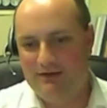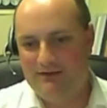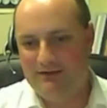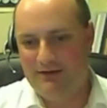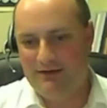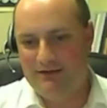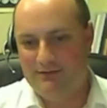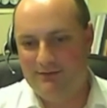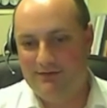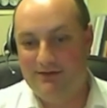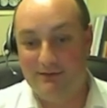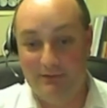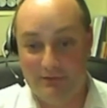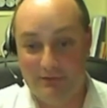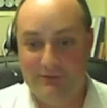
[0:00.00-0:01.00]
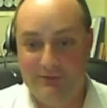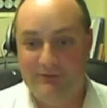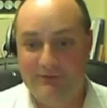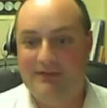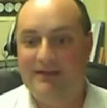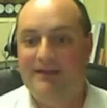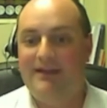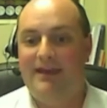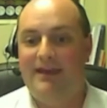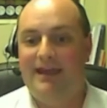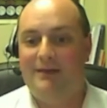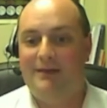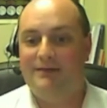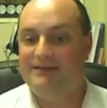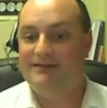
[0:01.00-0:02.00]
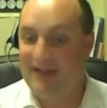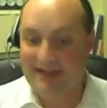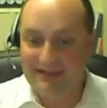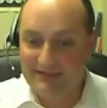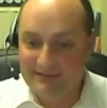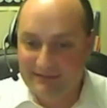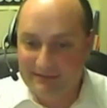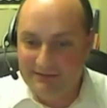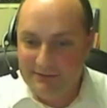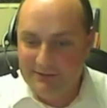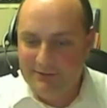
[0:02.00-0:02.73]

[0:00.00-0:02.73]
studies with the moon and with Titan.